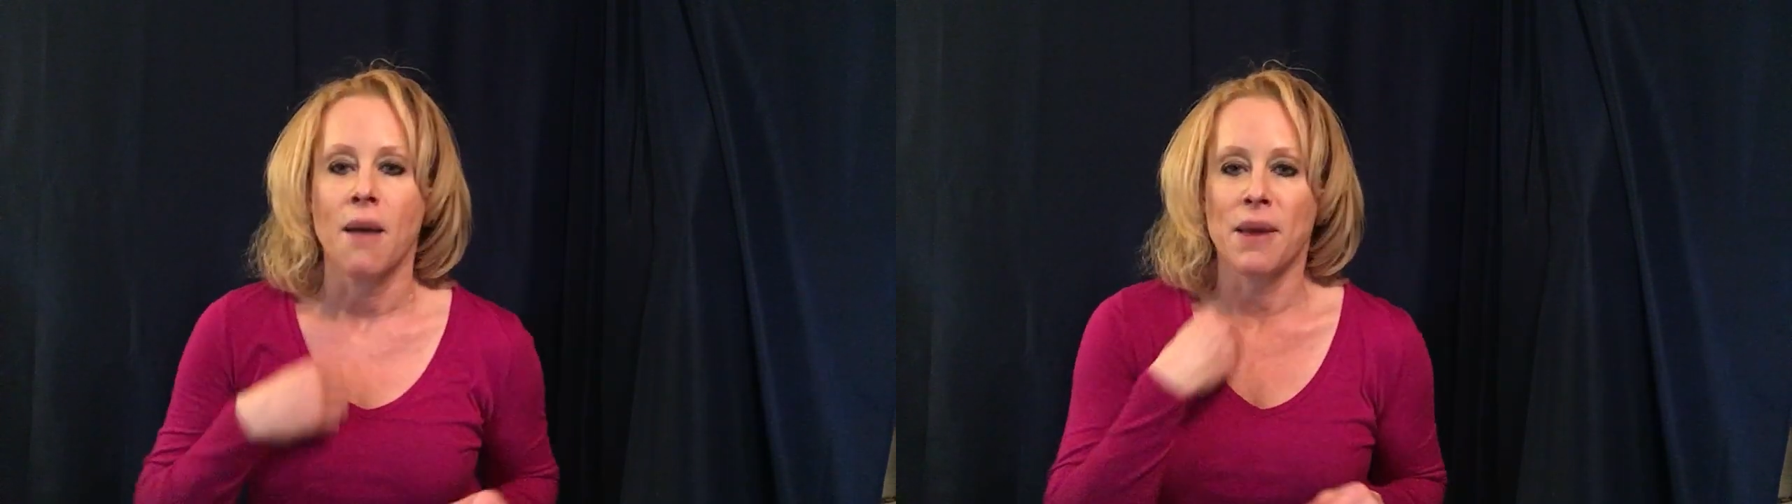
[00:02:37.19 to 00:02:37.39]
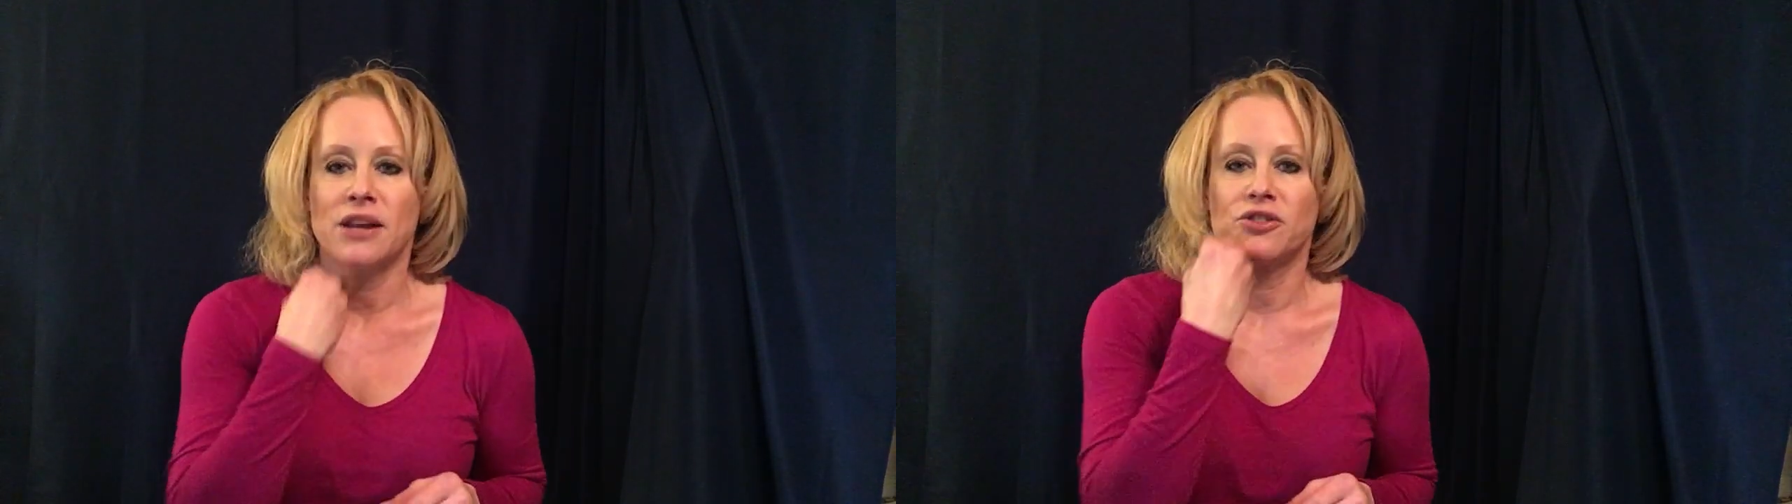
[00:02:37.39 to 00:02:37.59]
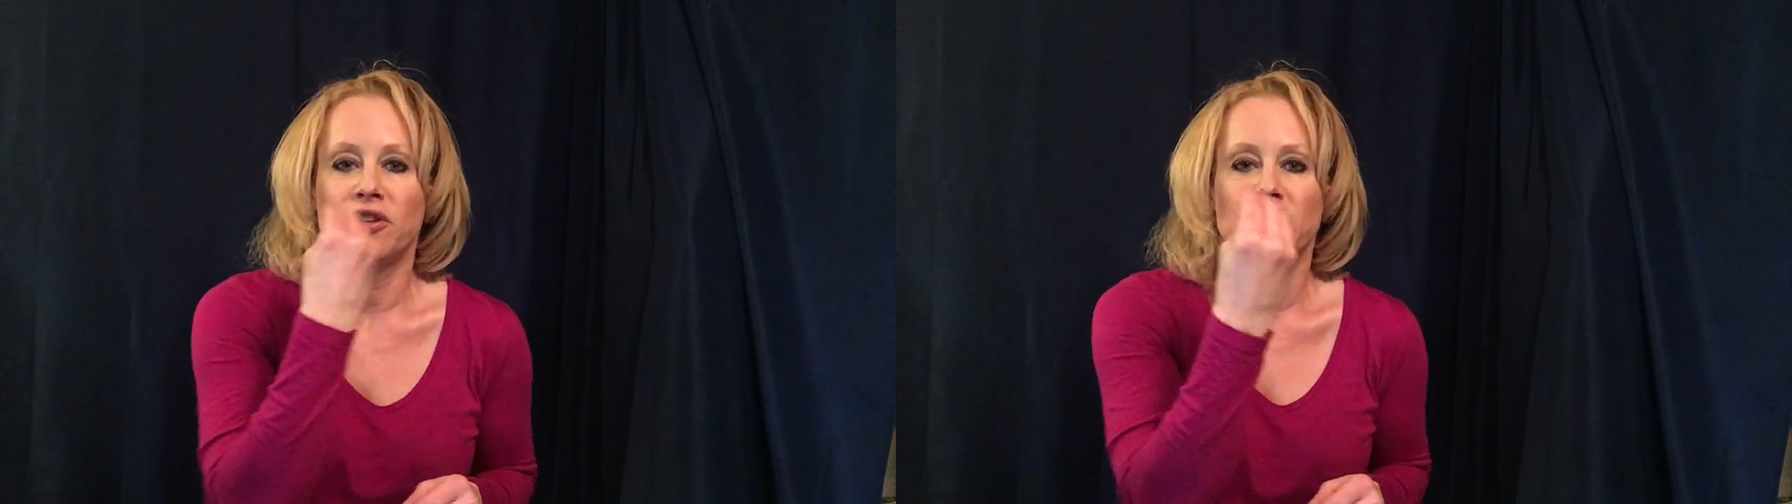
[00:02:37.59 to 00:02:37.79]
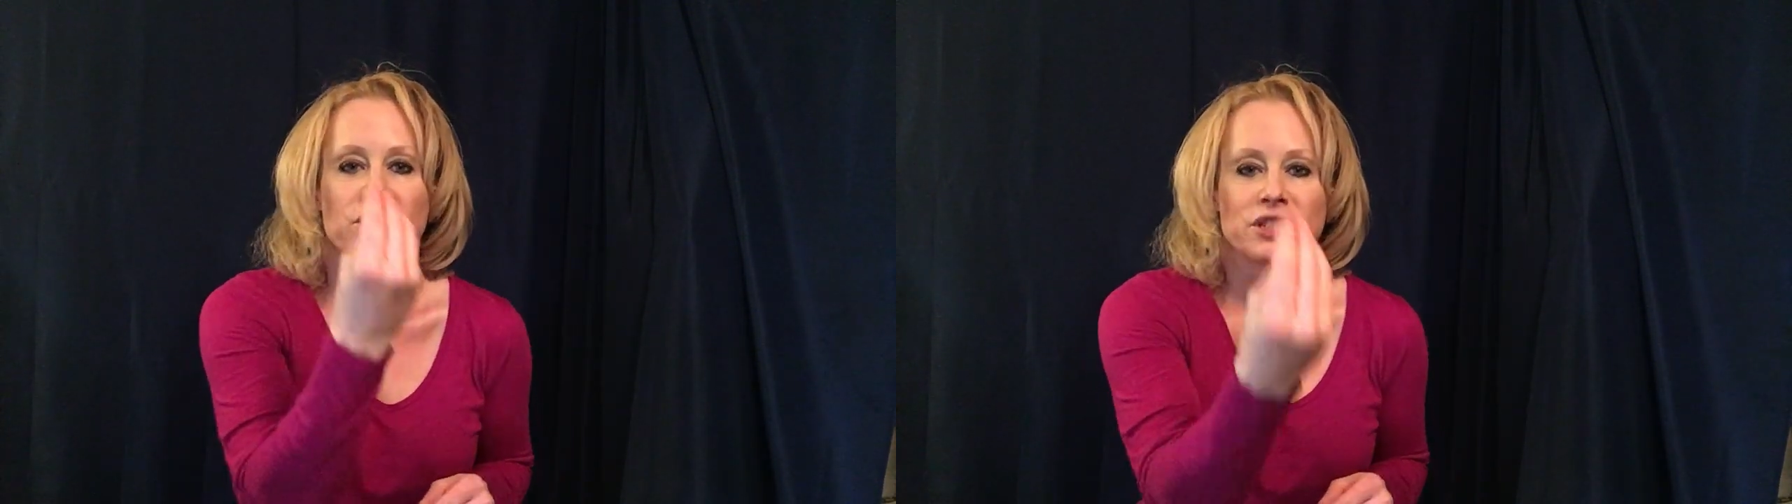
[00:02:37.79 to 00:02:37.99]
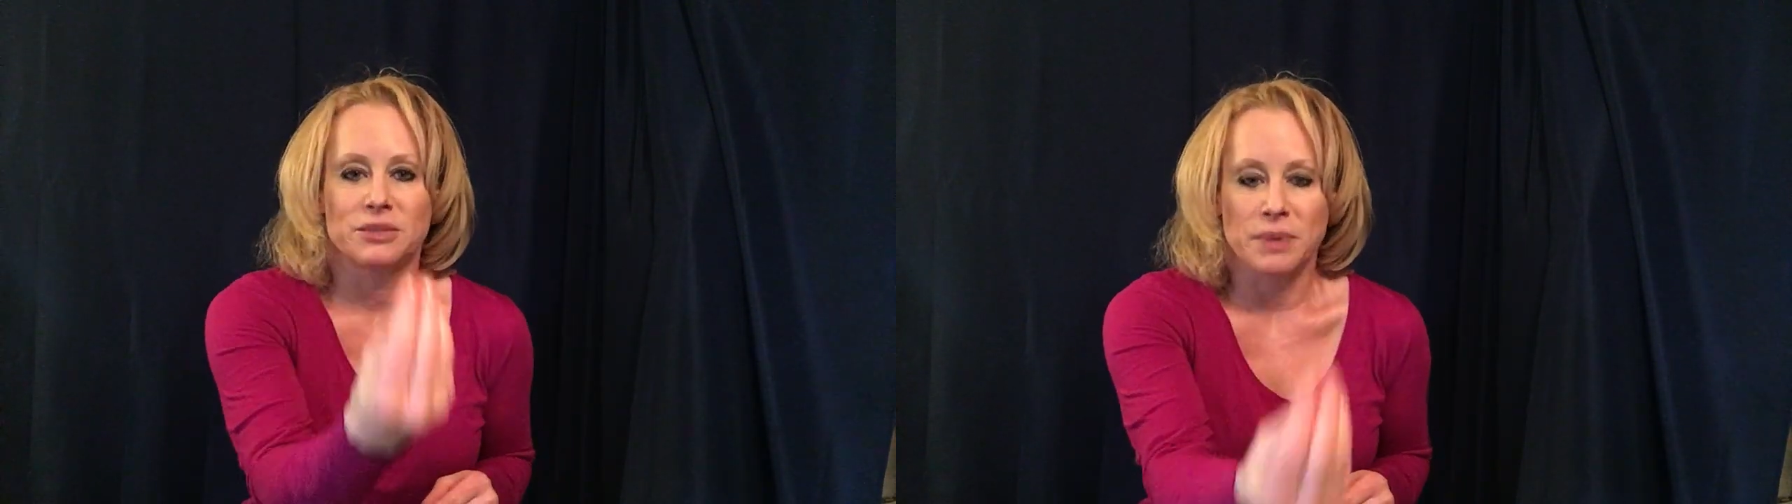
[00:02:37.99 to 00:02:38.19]
and make sure
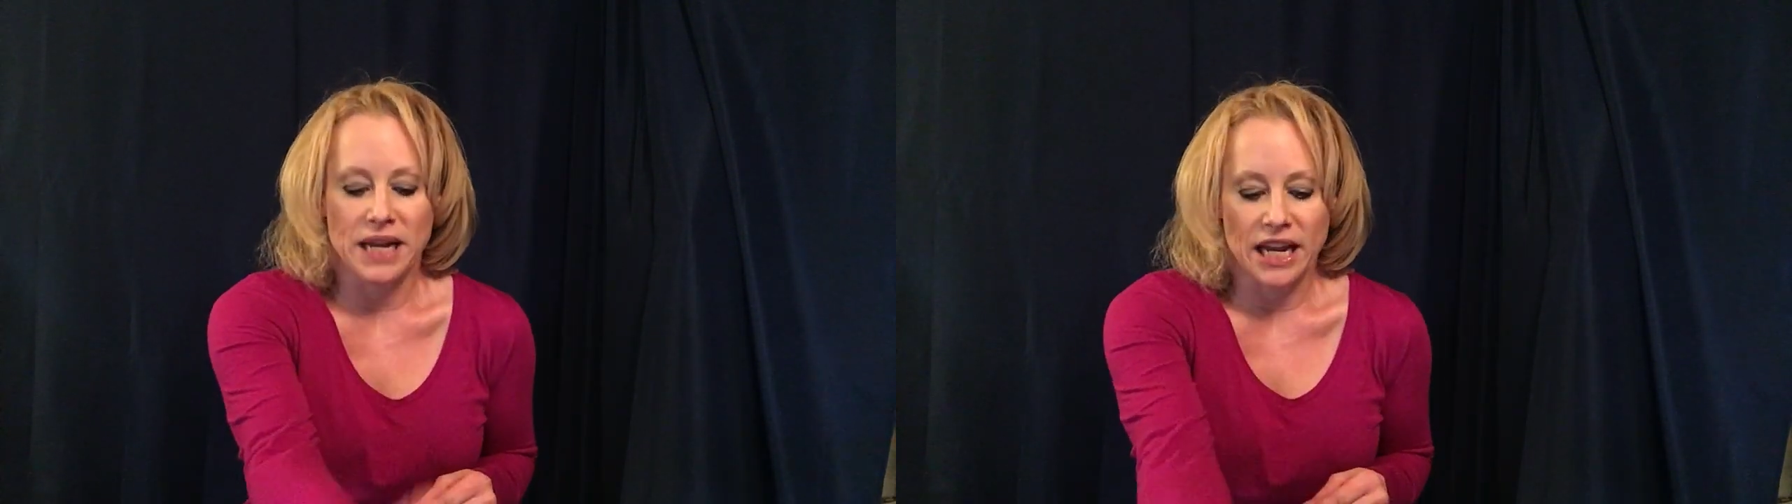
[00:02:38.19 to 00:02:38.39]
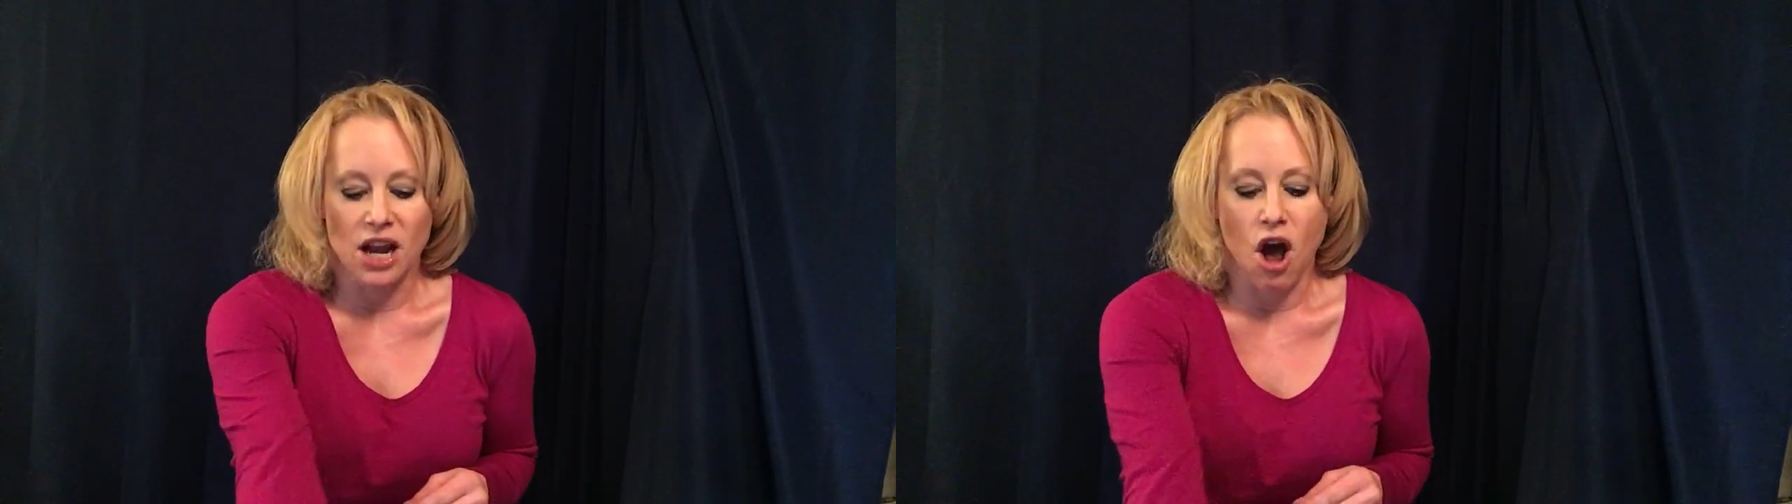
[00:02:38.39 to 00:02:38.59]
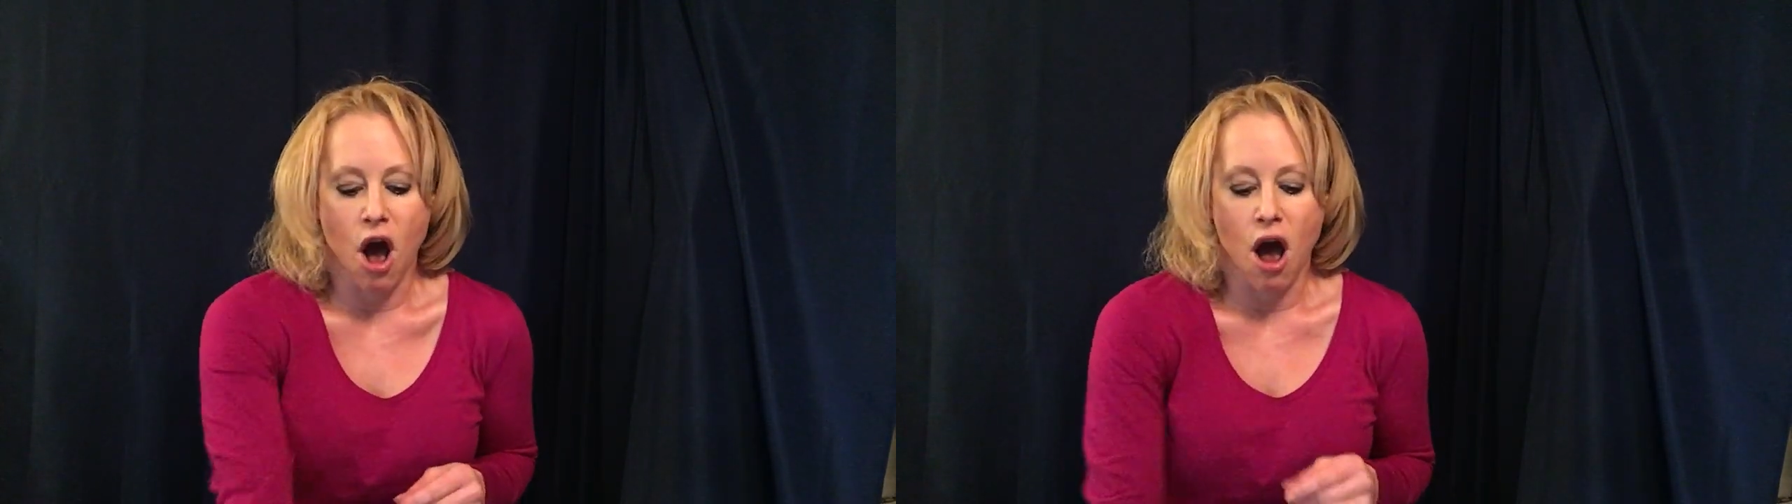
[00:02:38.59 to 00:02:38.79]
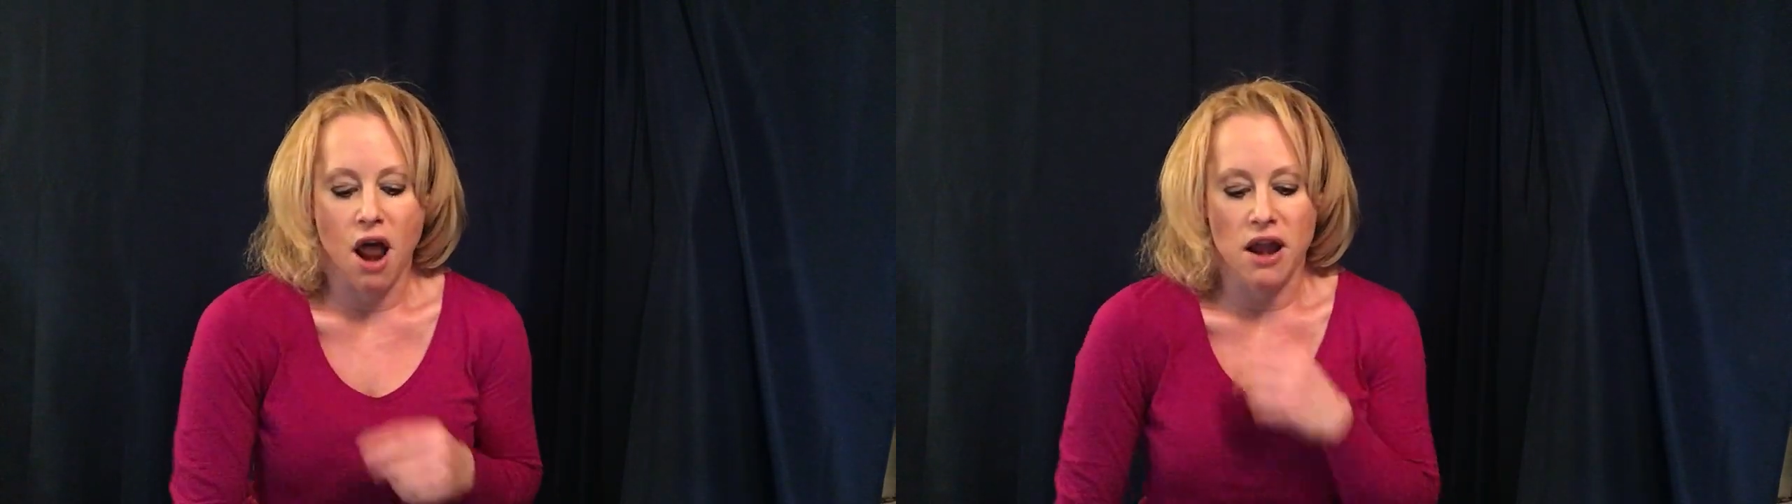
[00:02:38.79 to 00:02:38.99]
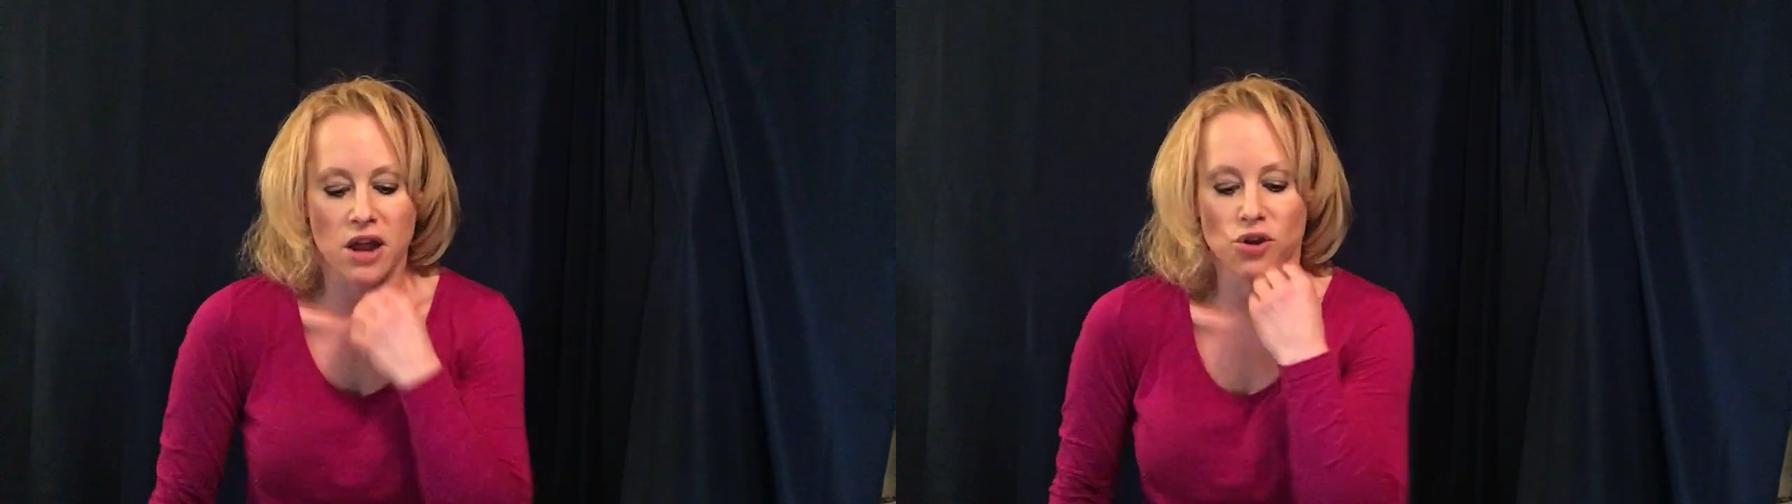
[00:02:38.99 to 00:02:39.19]
that you're speaking on